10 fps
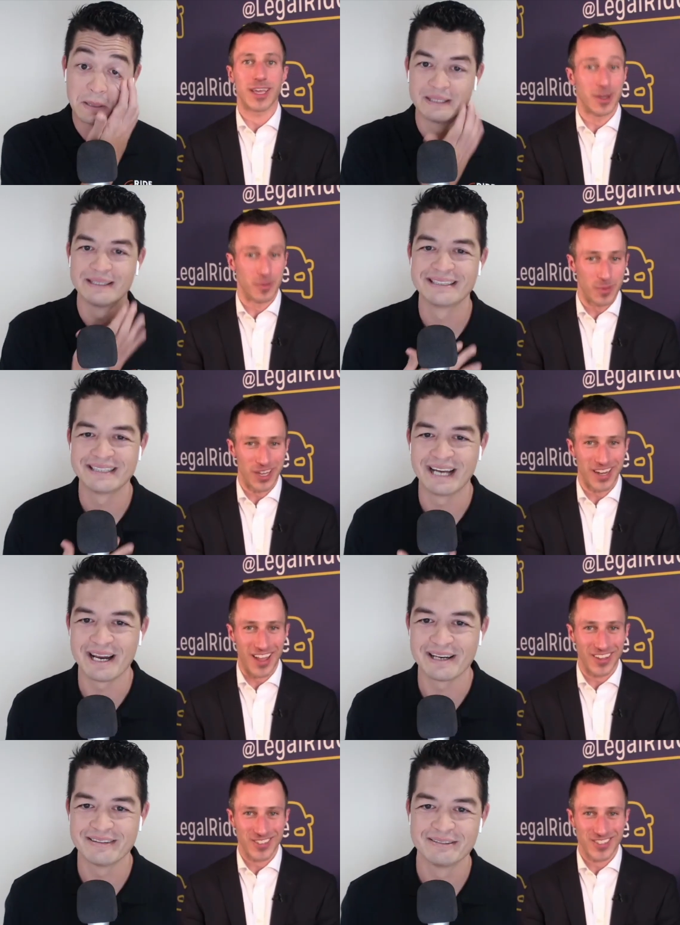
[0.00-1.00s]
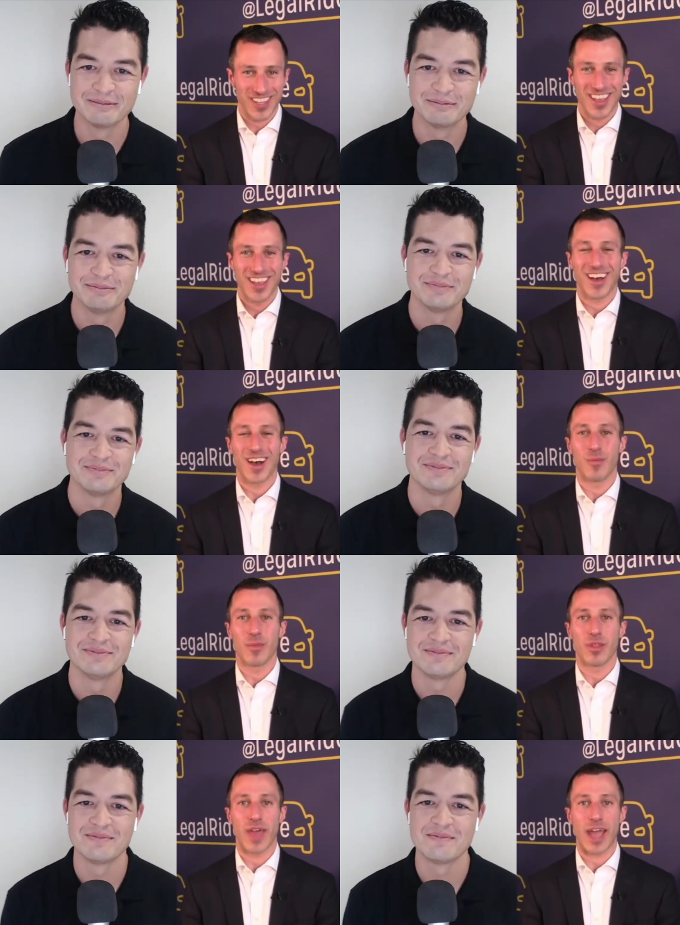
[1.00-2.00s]
Speaker 1: to get a million dollars. Got it. Um,
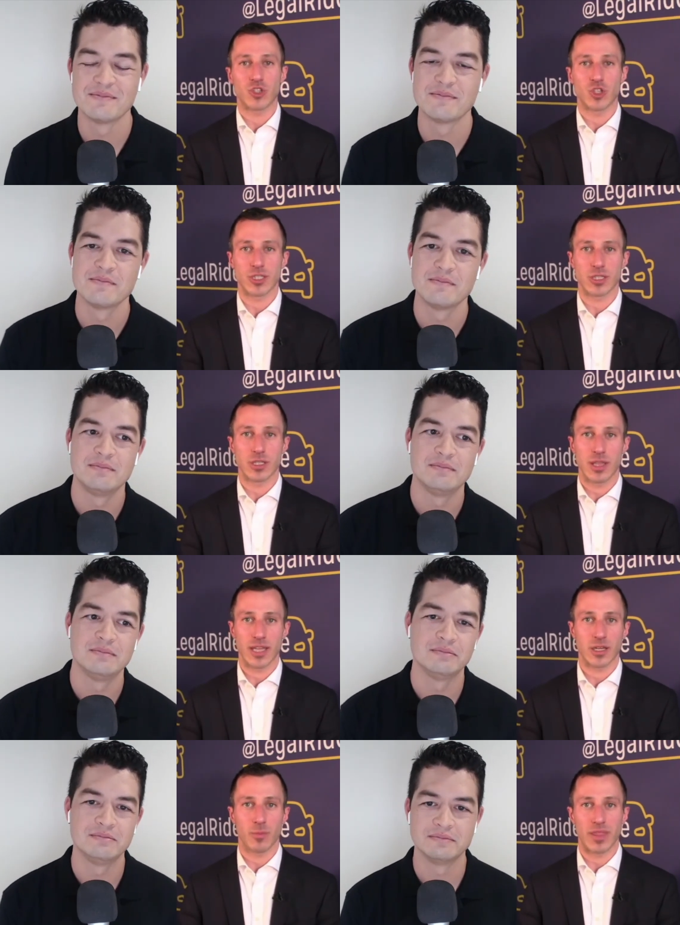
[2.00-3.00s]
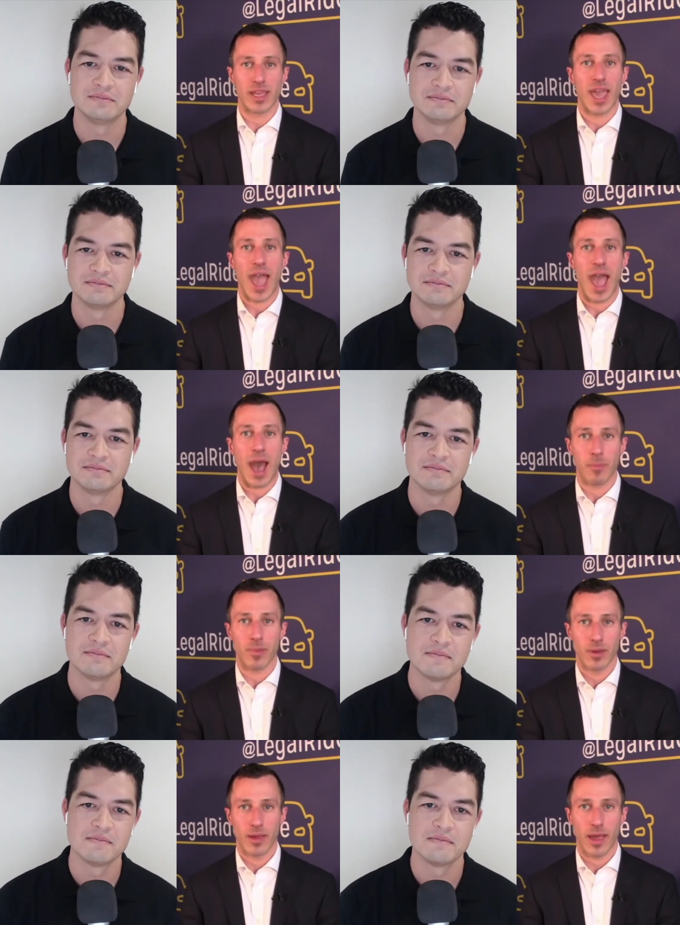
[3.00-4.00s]
that's just that's going to be the cap
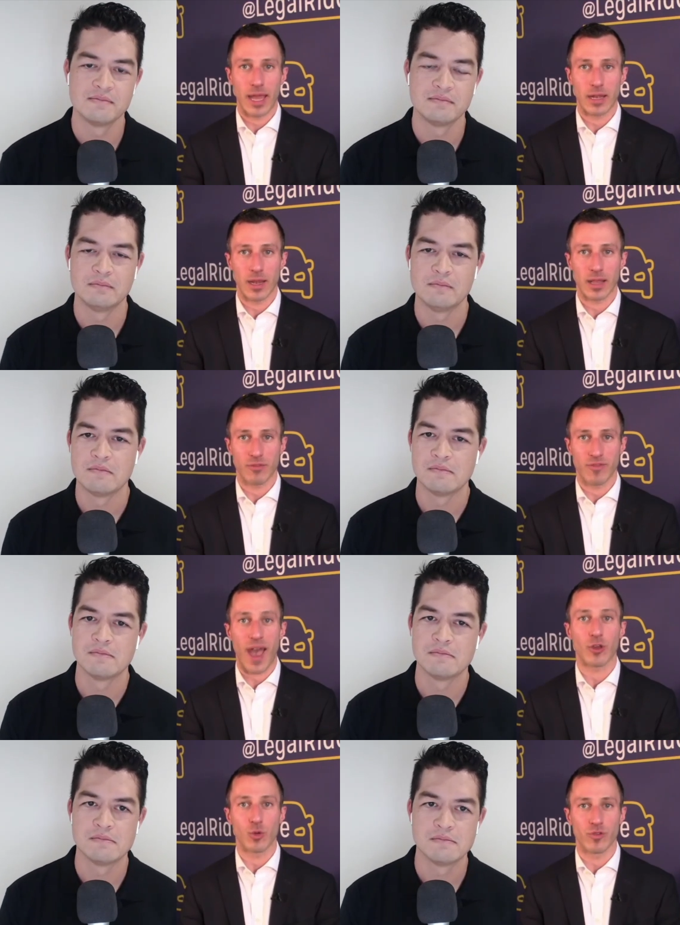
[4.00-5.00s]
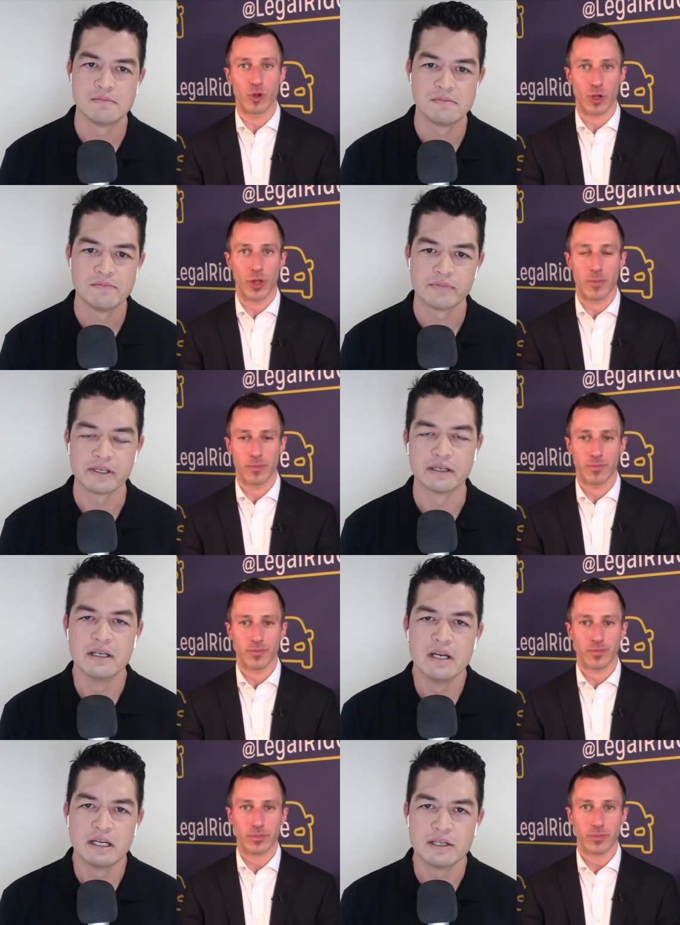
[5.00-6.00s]
at, at the value of your claim.
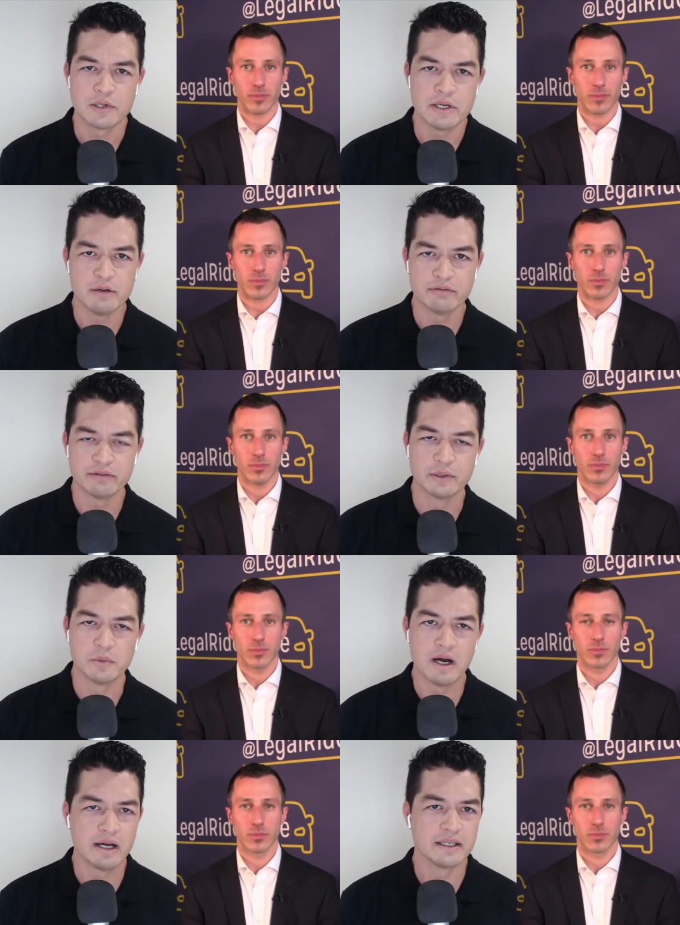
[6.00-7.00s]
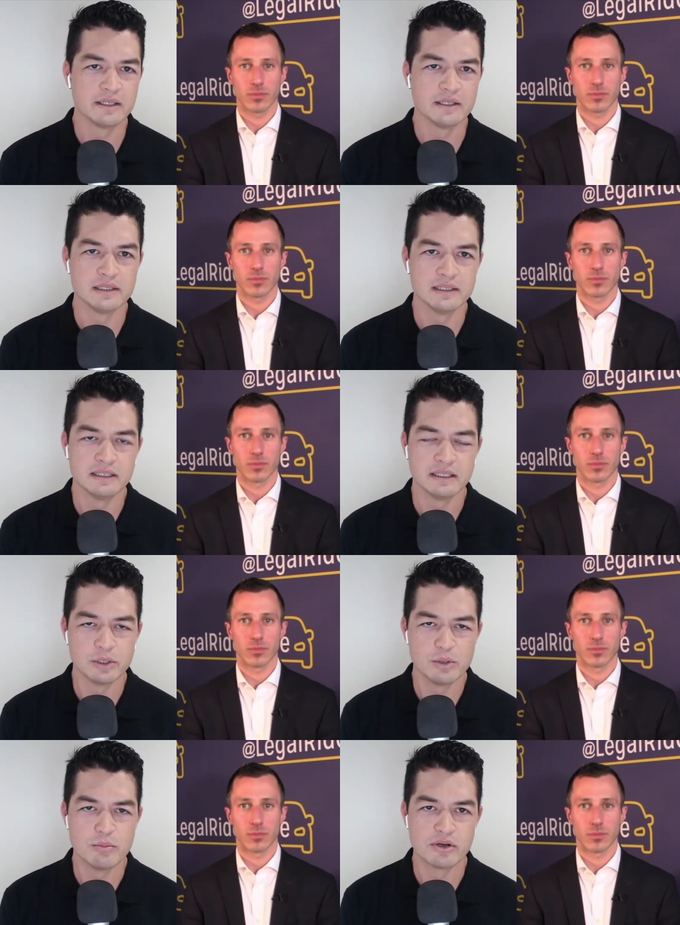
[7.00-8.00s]
Speaker 2: Yeah, and so I know for a
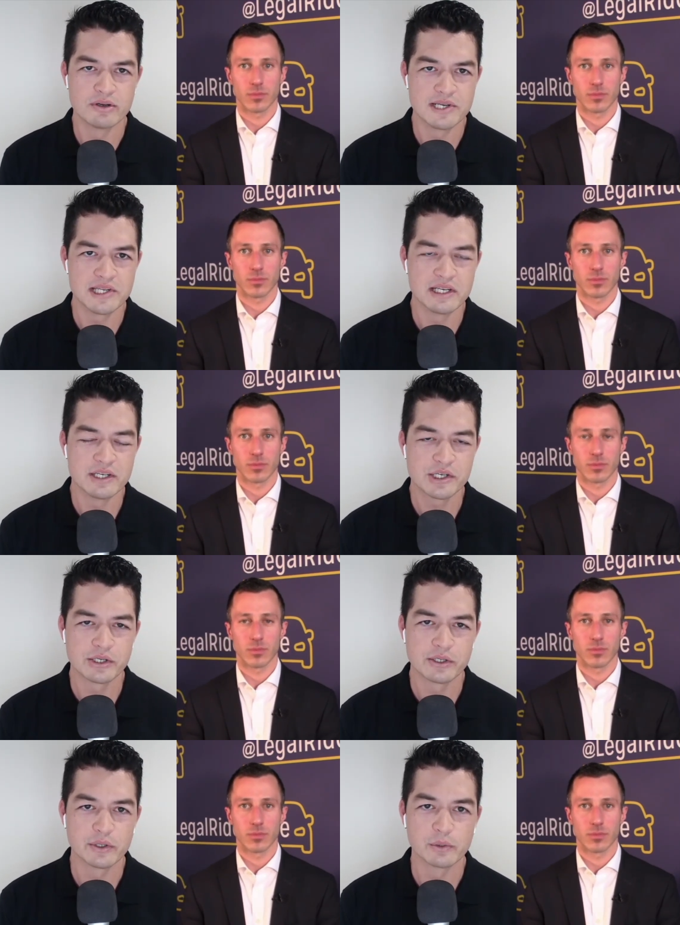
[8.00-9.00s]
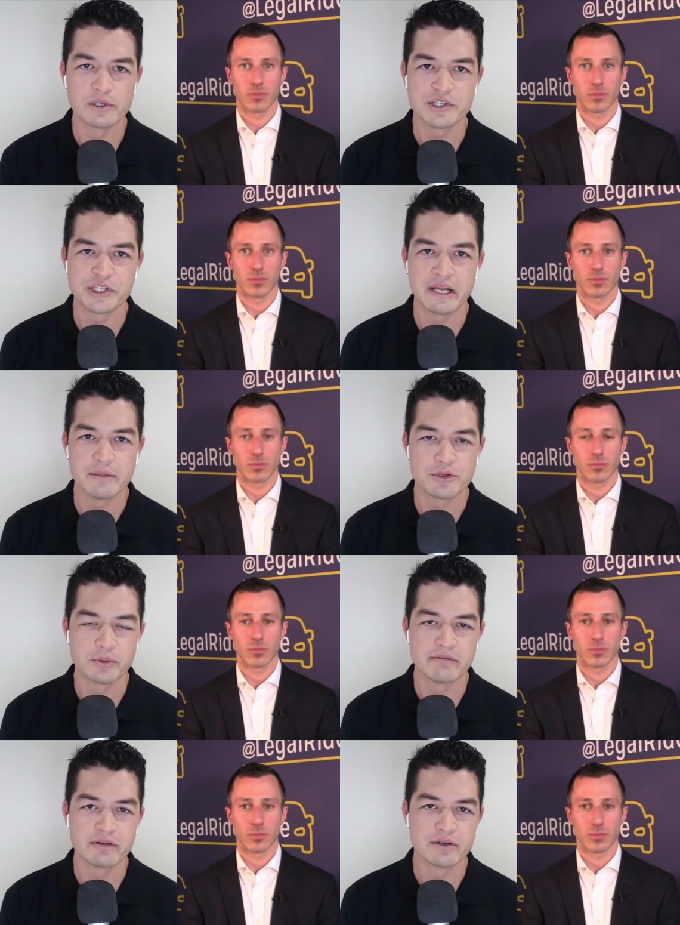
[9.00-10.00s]
while uh, Uber's insurer was
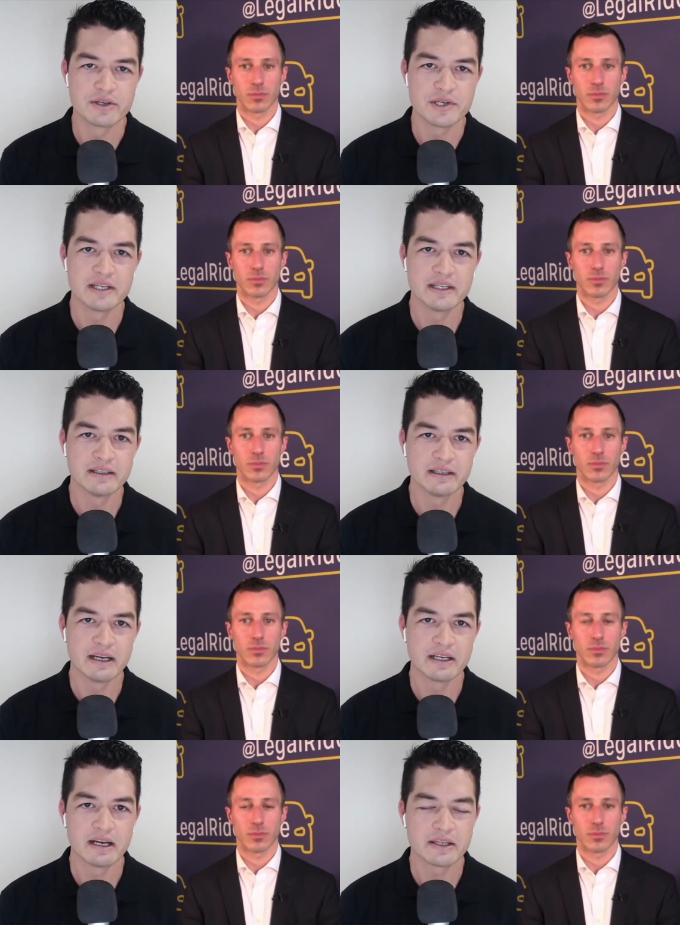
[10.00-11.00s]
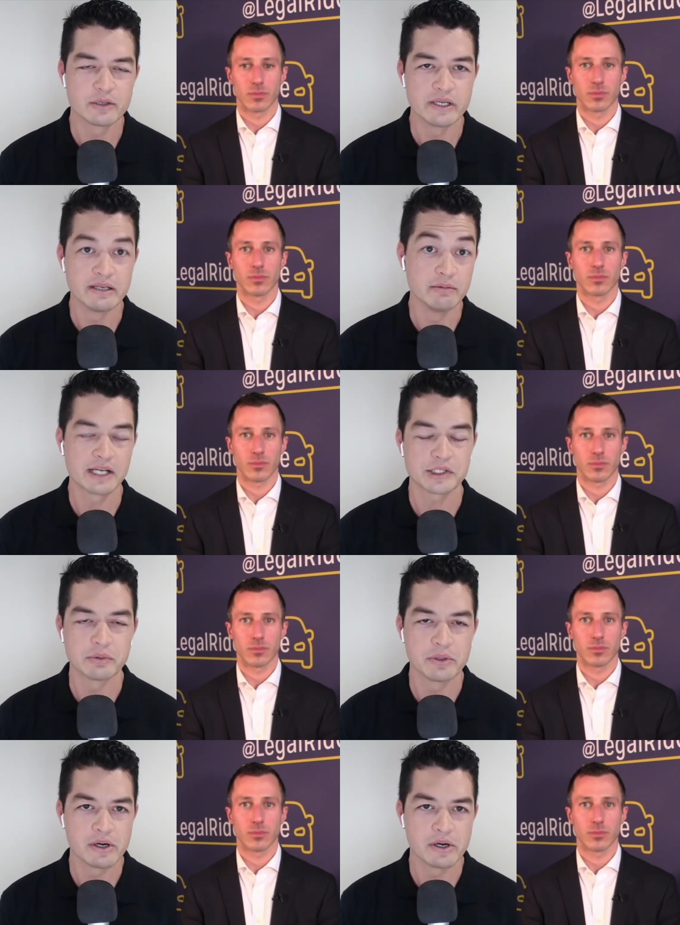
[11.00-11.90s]
James Rivers, and it, I, I, think we